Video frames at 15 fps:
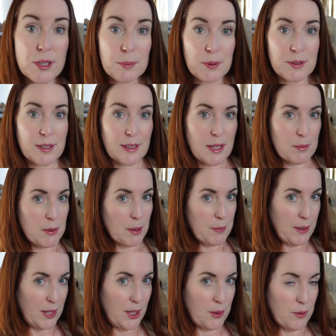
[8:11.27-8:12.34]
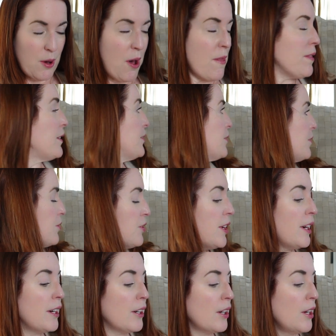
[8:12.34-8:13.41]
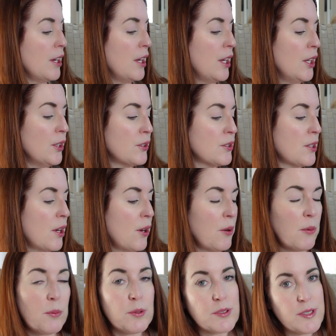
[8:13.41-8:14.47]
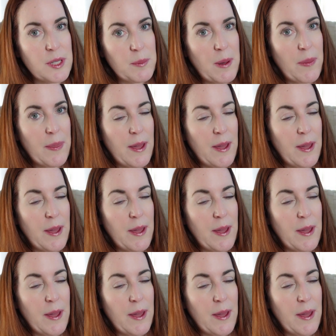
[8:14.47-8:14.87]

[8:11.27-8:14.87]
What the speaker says: put the lumbar pillow on this chair, so we'll see about